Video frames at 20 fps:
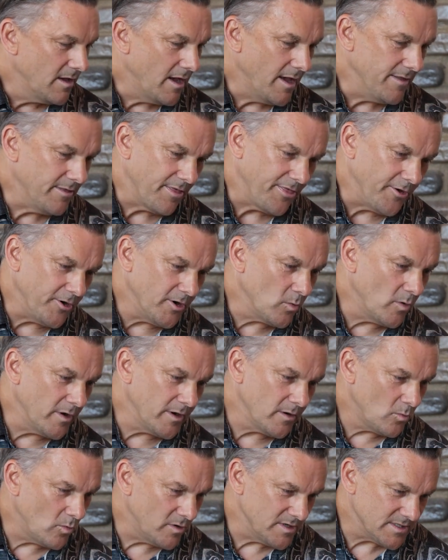And the third
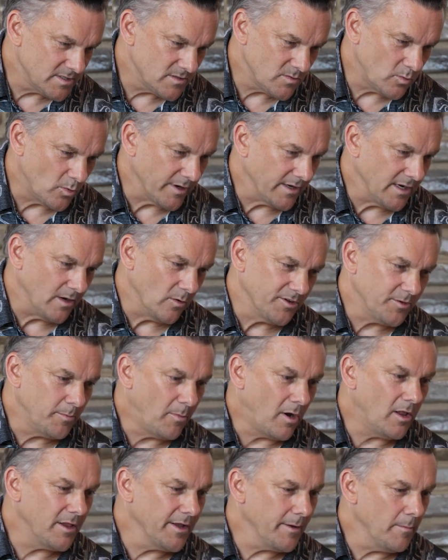one was working with
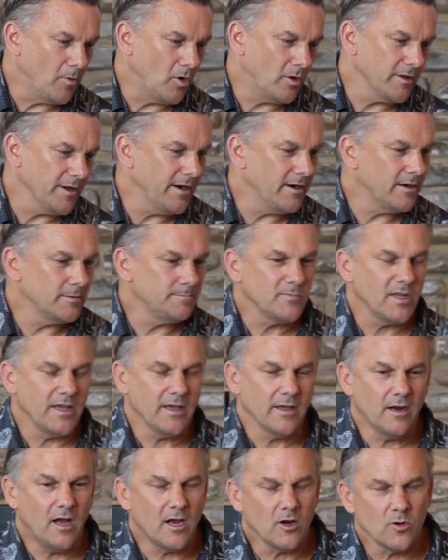Moliere
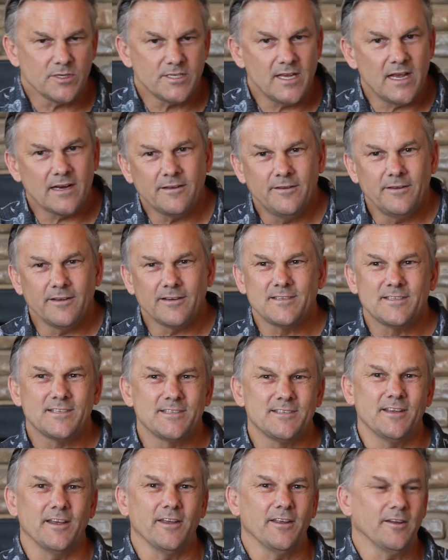and
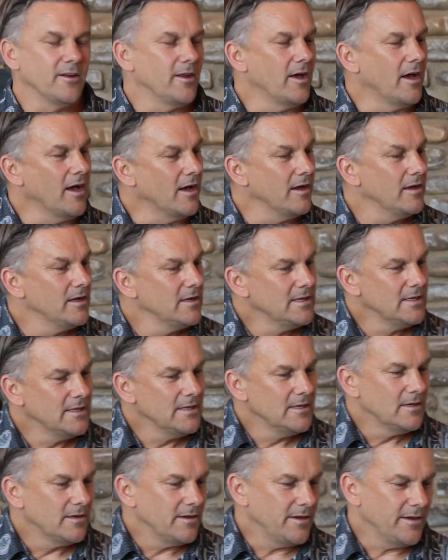Aquatechnics,
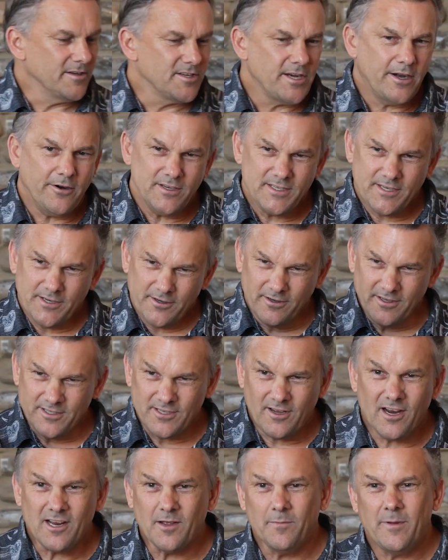and Terry's here to
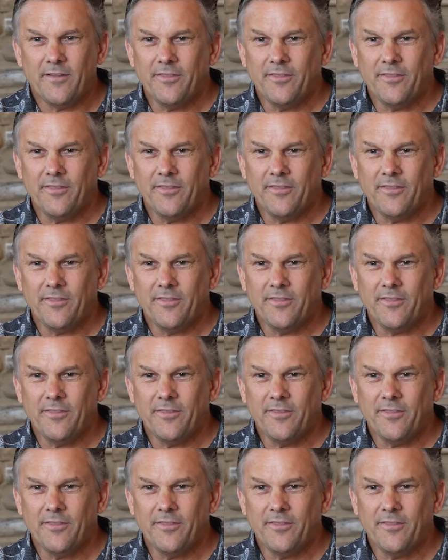talk